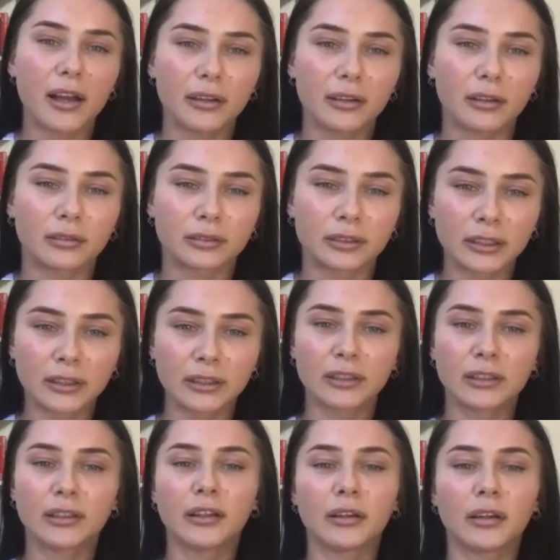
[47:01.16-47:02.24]
of
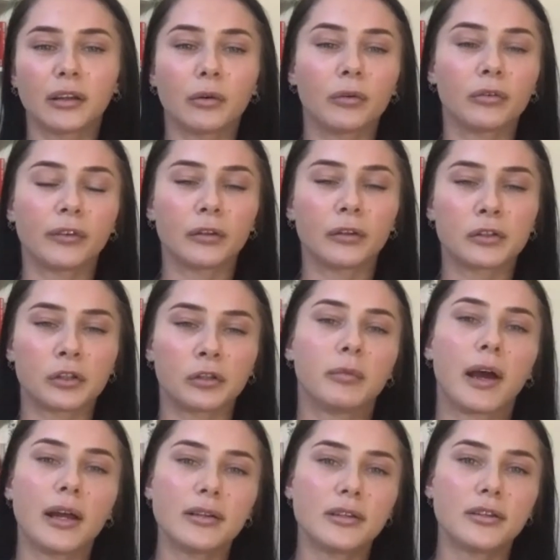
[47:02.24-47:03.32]
it all feels too
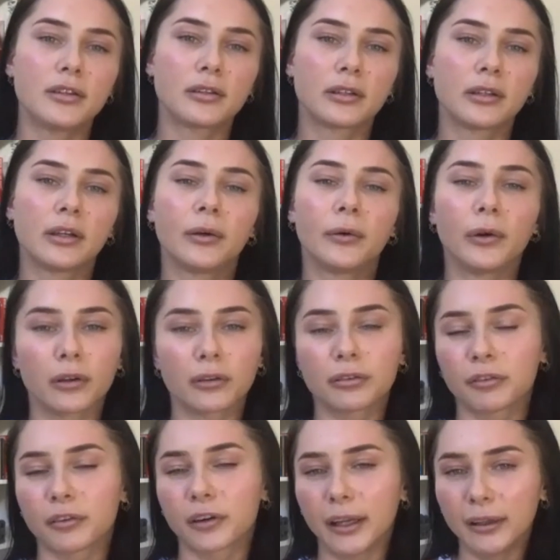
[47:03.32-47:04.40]
much, or a
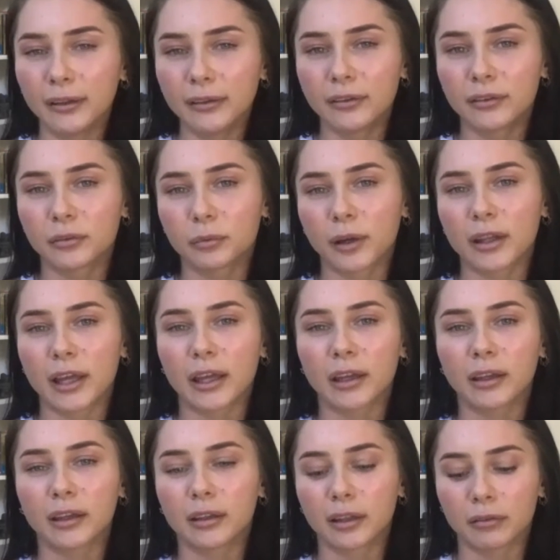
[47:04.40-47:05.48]
freeze where
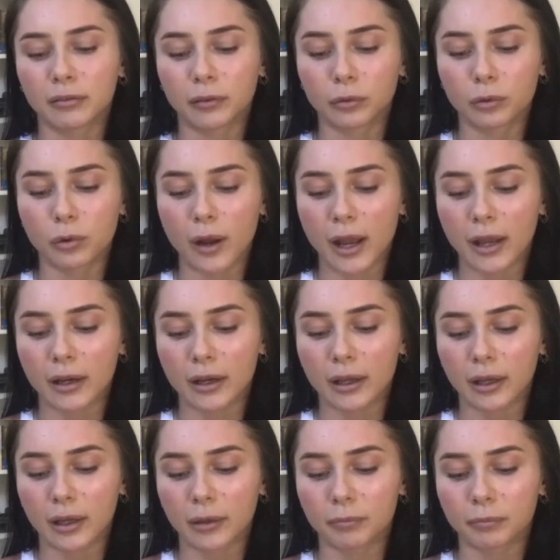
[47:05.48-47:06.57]
they feel quite
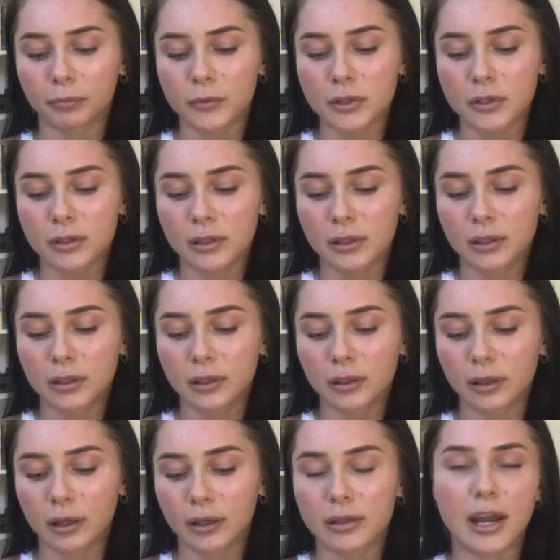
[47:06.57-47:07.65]

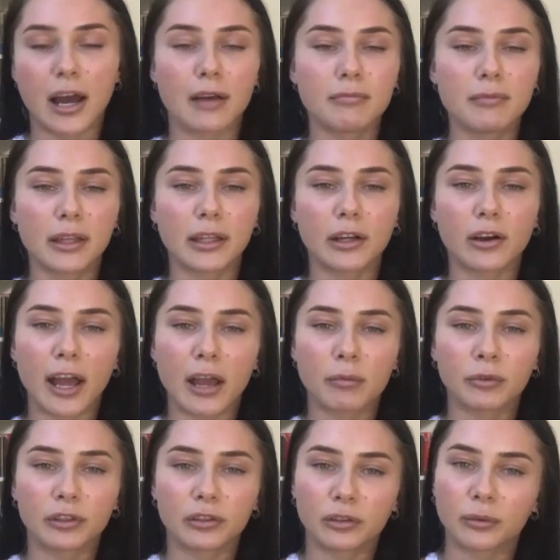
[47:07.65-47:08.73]
numb and they're not able
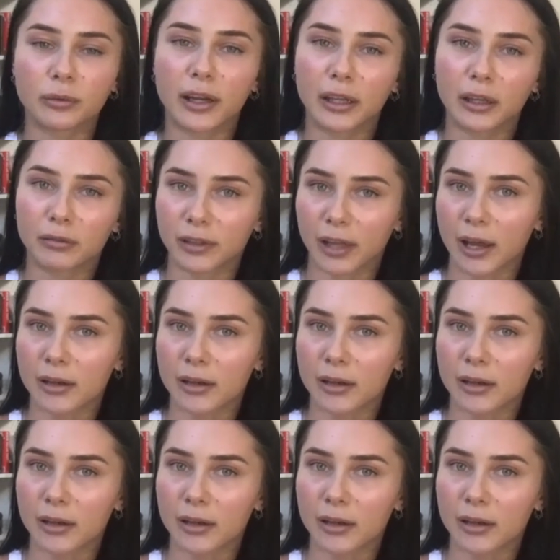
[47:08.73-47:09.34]
to do any of that.